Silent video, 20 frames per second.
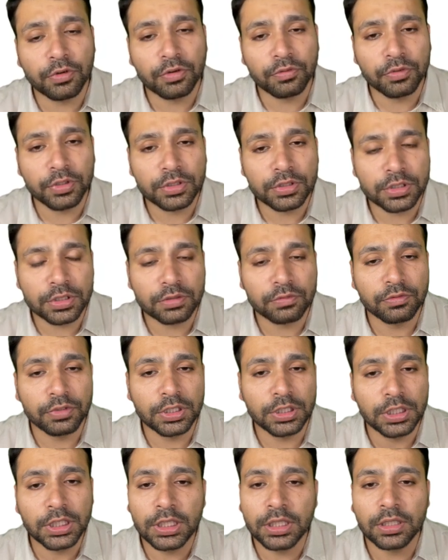which we
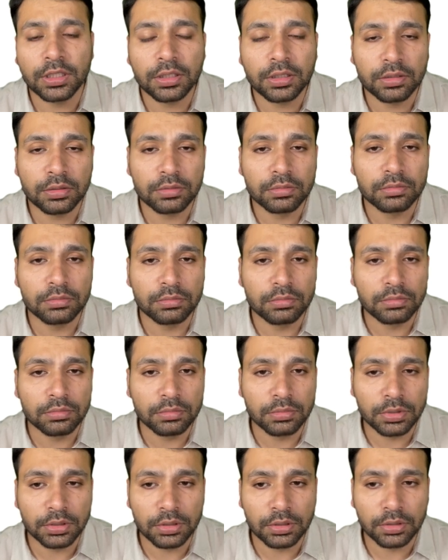need
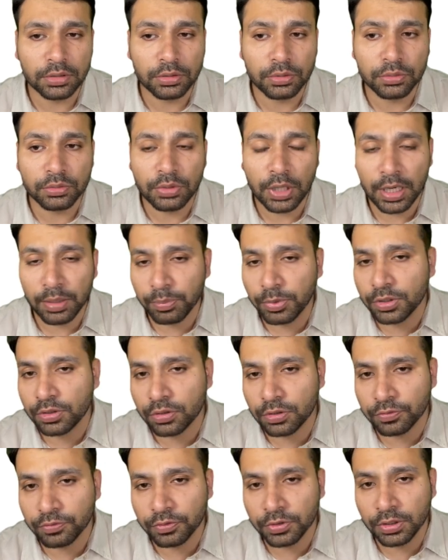to
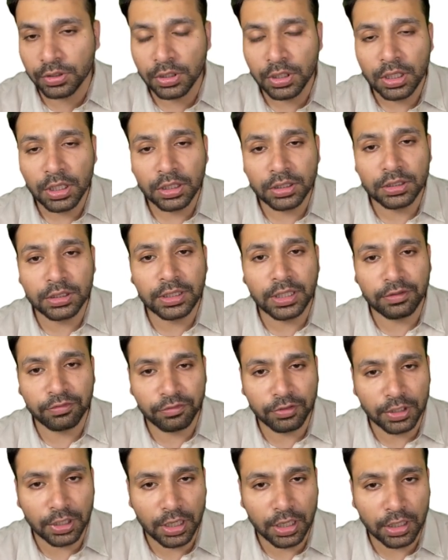hypertrophy, the
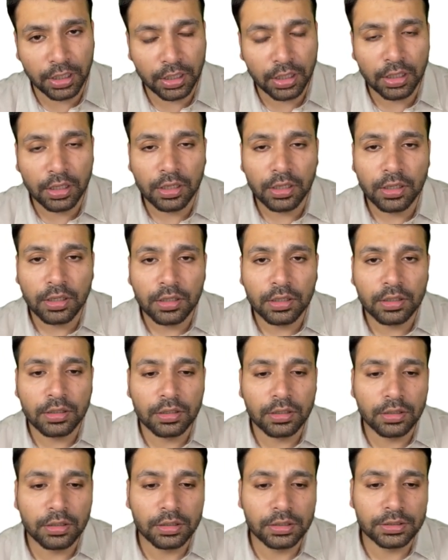FLR,
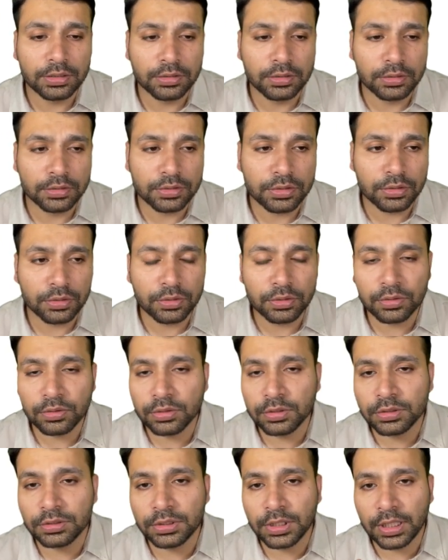so
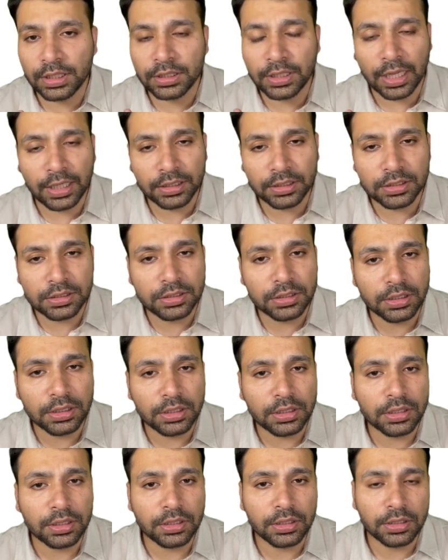that is
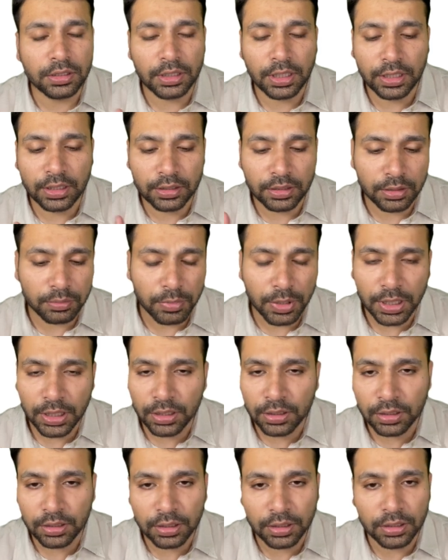the
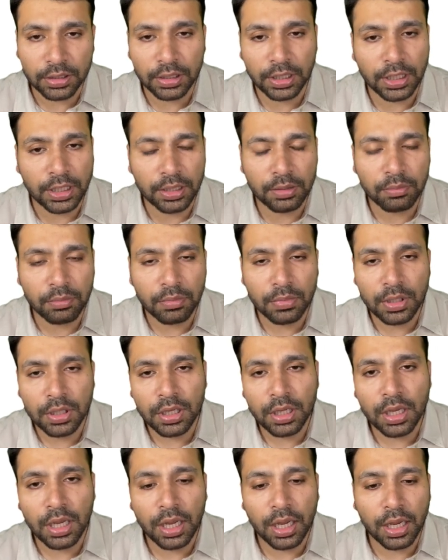main aim,
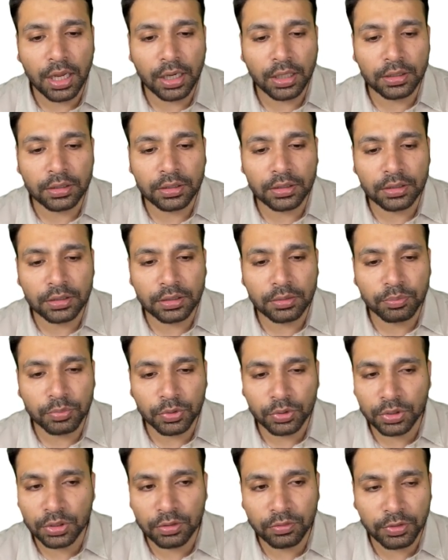and
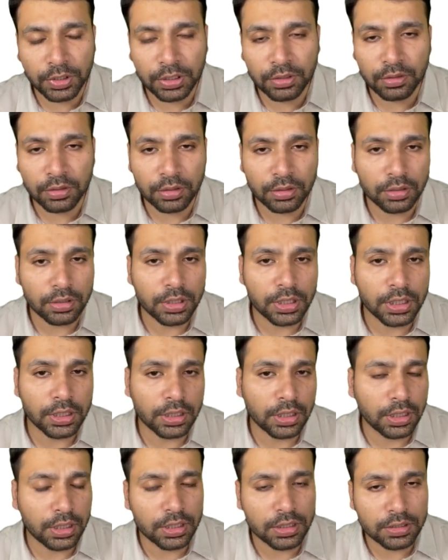portal vein
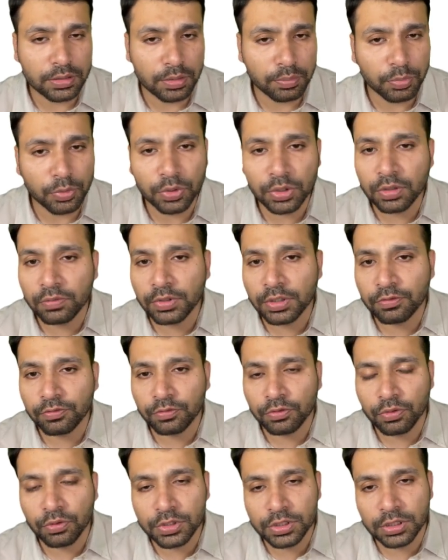
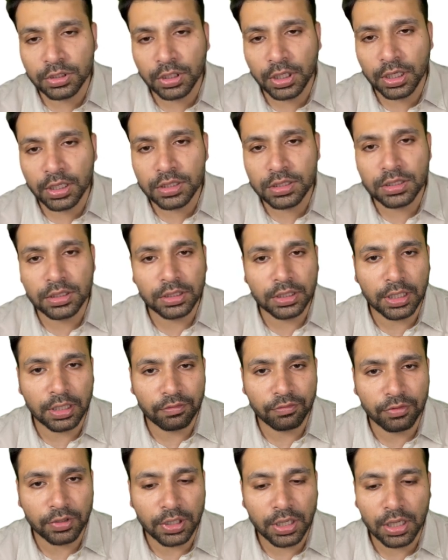flow is increased in the
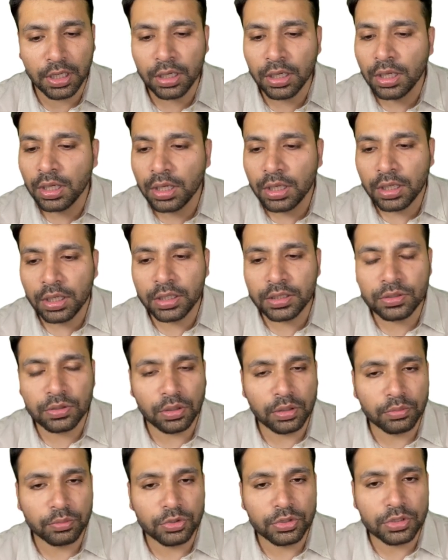FLR. It's
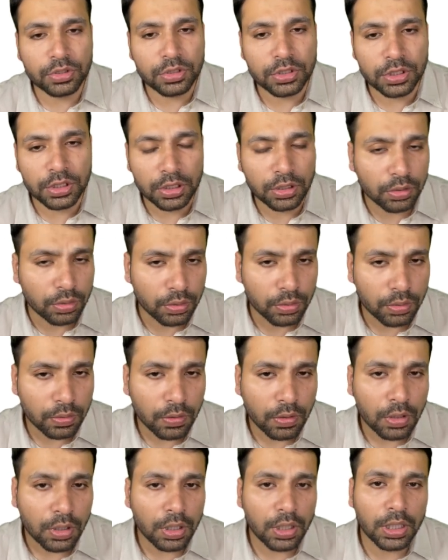almost zero
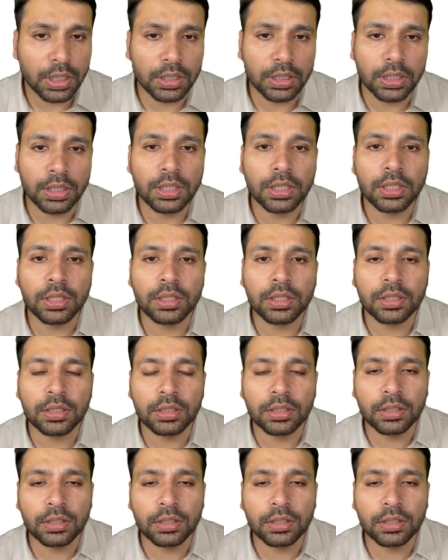in the